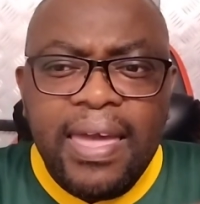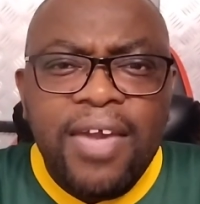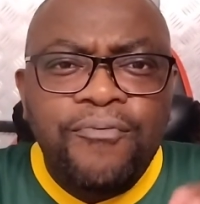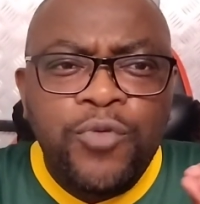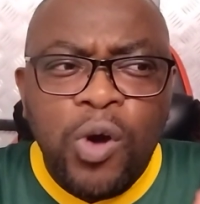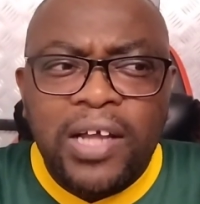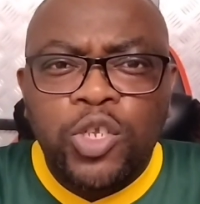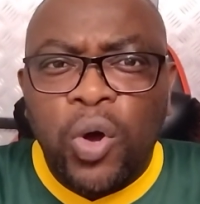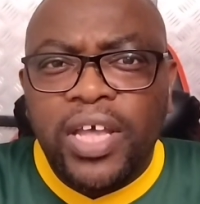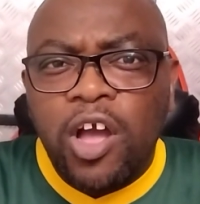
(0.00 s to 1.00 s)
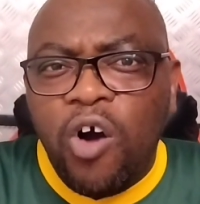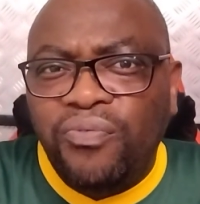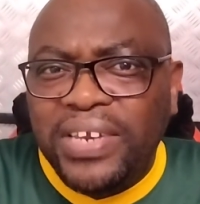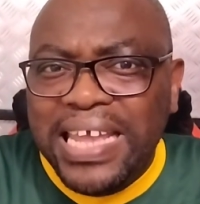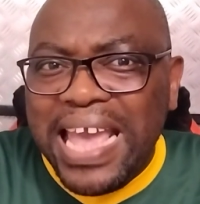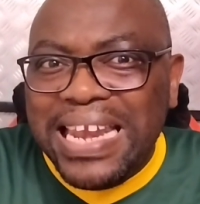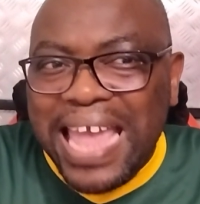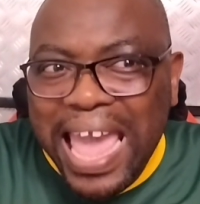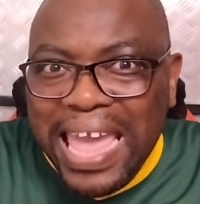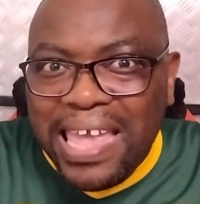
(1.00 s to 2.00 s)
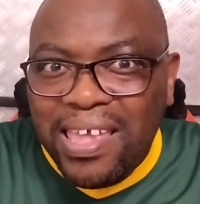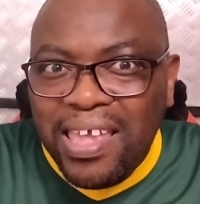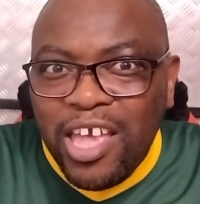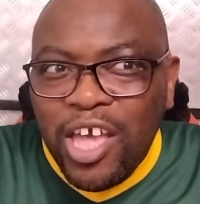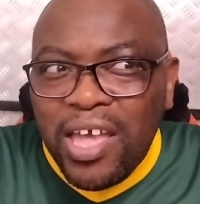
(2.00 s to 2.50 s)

If you are talking of DNA,